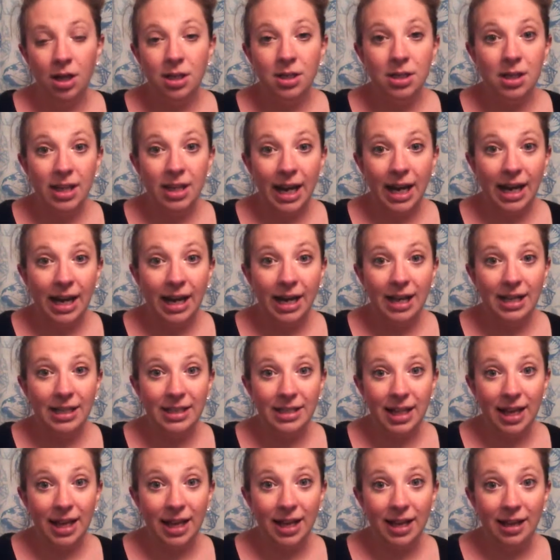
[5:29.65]
to that I
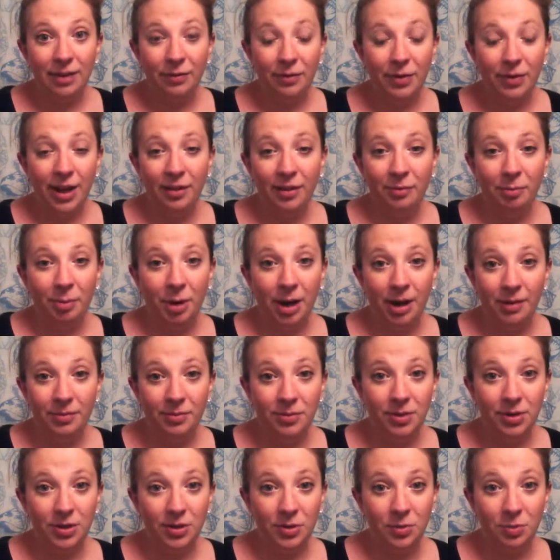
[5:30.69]
say, if we have
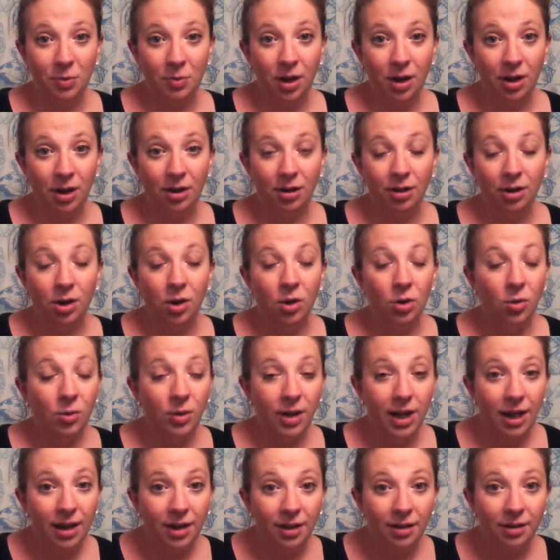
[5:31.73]
problems with this water, who
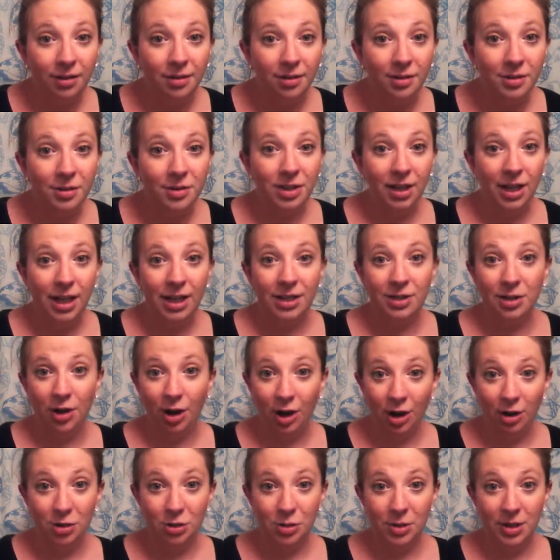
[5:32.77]
cares? It's
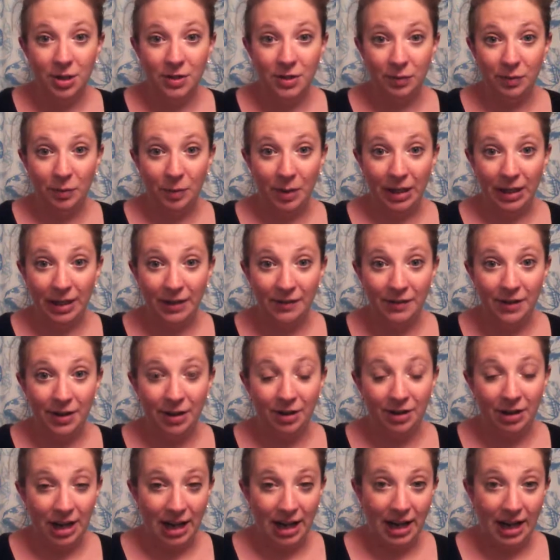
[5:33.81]
our choice if we want to live
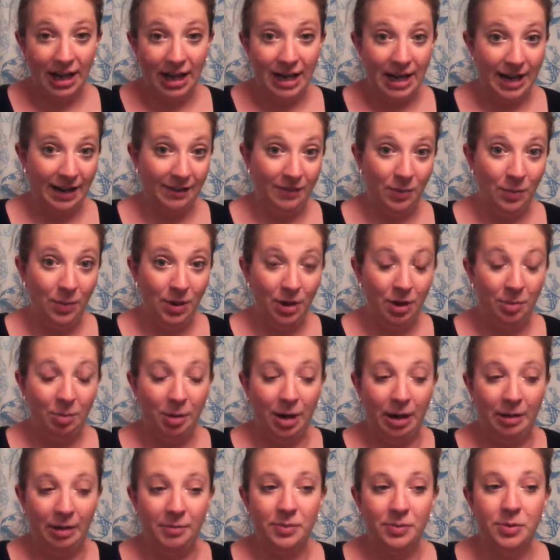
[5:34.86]
there or not and have the water
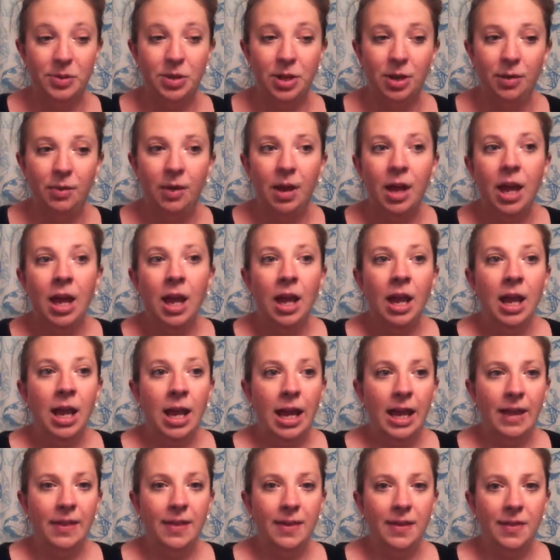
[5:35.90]
problem. So
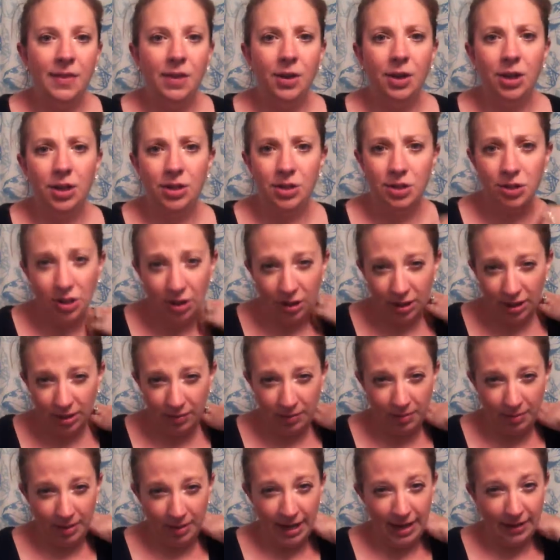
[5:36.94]
I think they're concerned
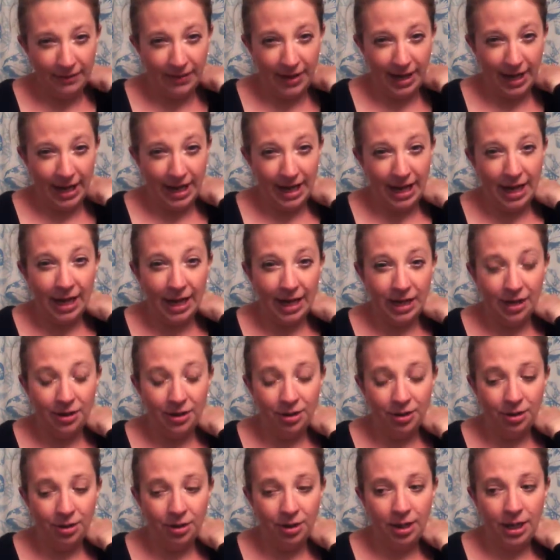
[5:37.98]
that we might have high
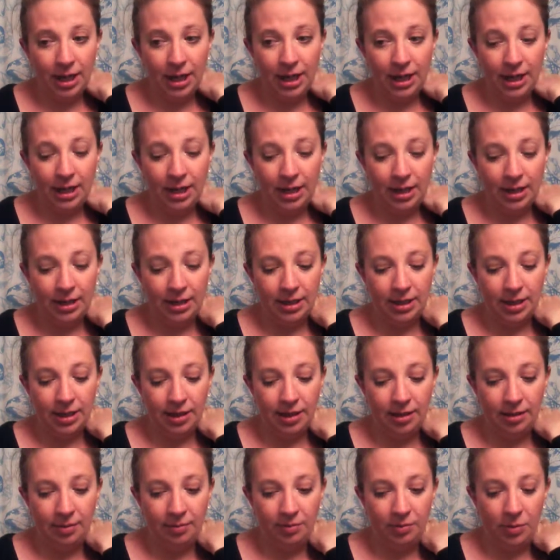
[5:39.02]
iron, and
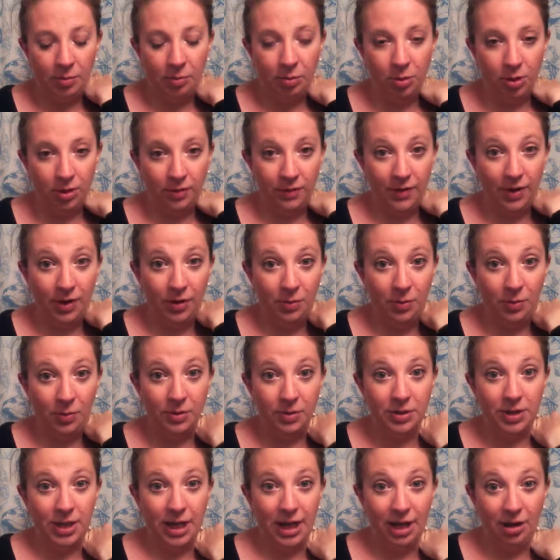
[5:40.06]
the Board of Health will
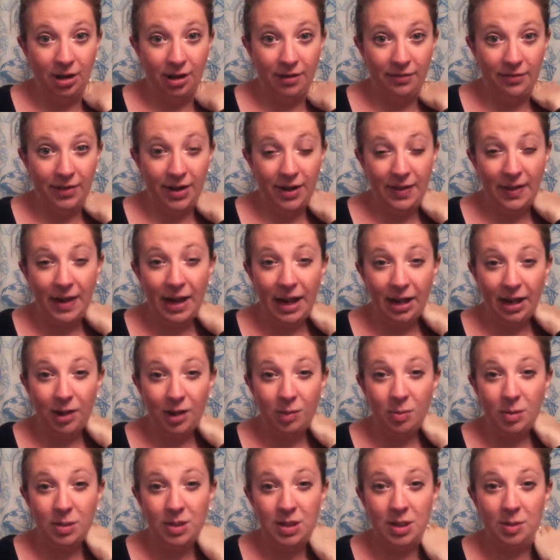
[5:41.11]
sign off on the
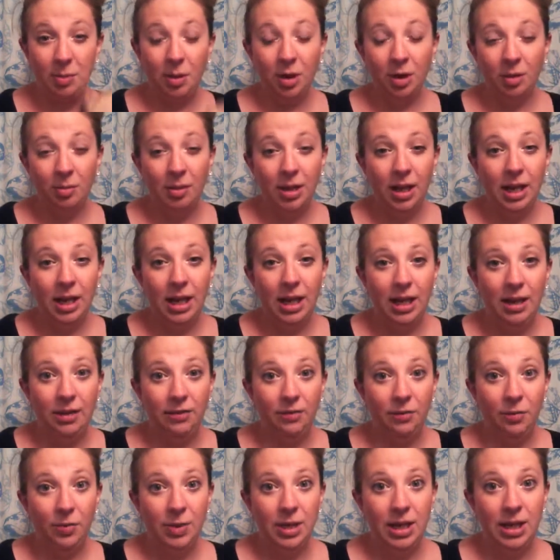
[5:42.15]
occupancy permit
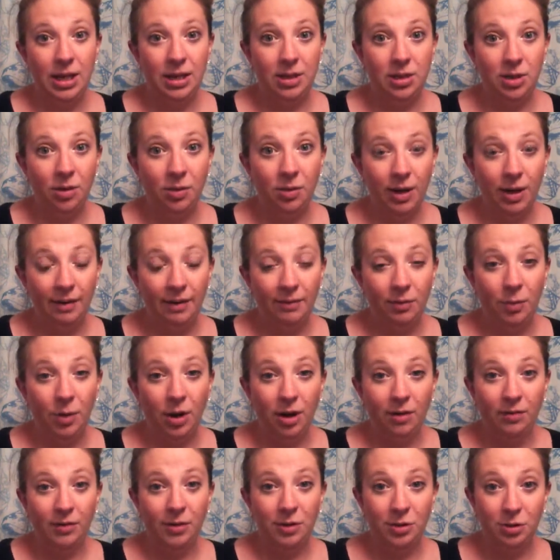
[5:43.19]
if we don't have a
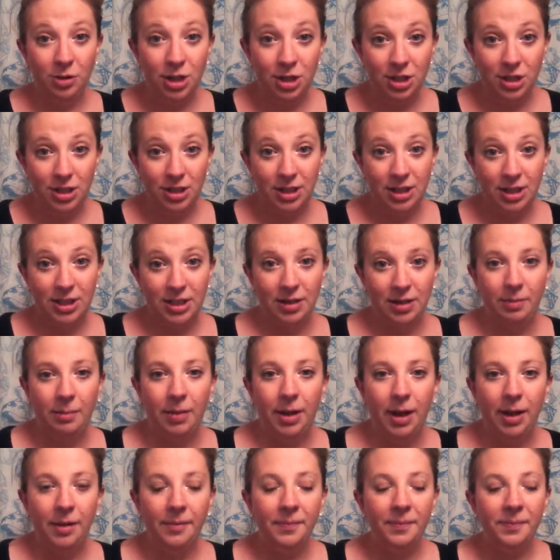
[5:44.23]
water filtration system.
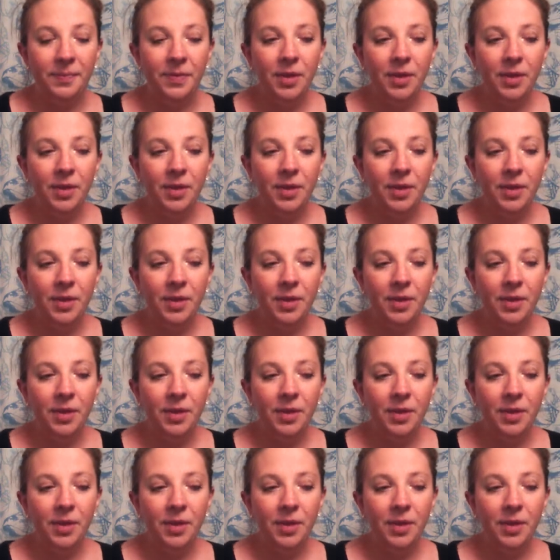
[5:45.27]
But